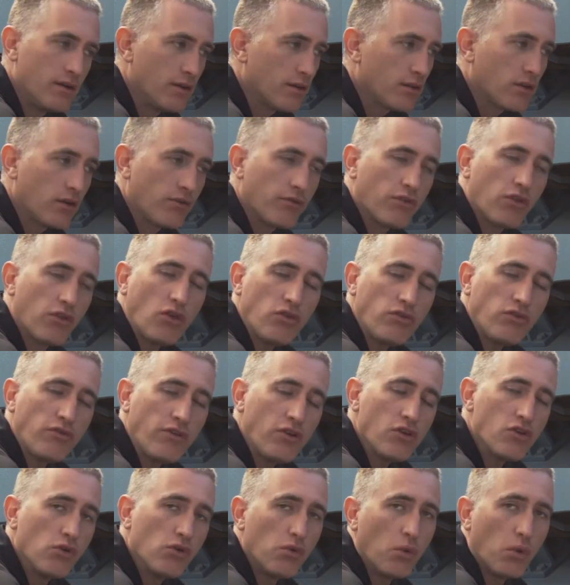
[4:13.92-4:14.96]
So for those of
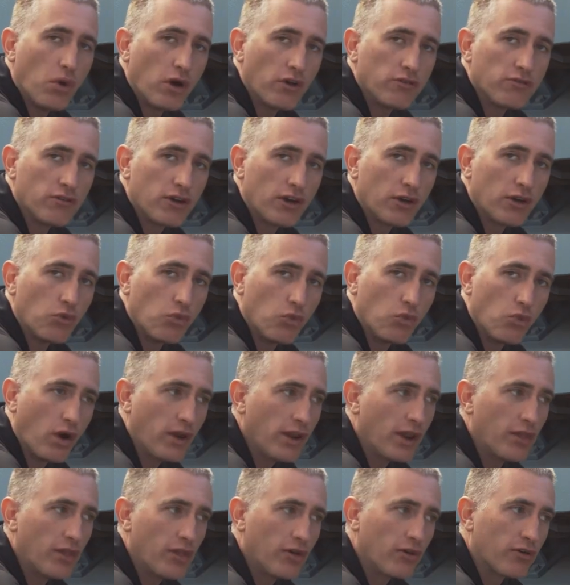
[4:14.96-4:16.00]
you who are wondering
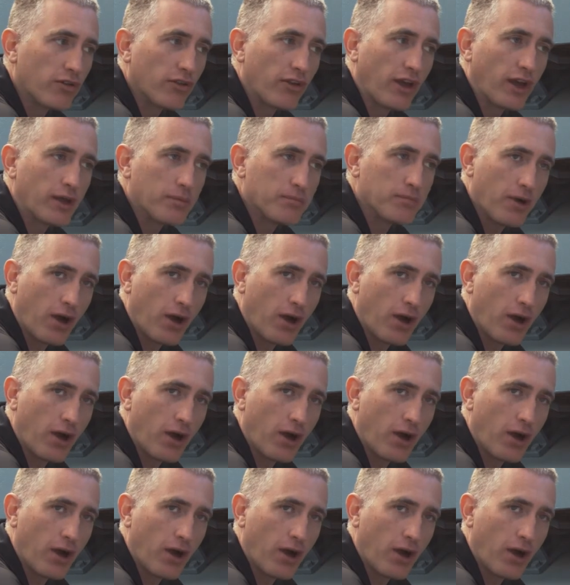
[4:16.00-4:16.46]
what it looks like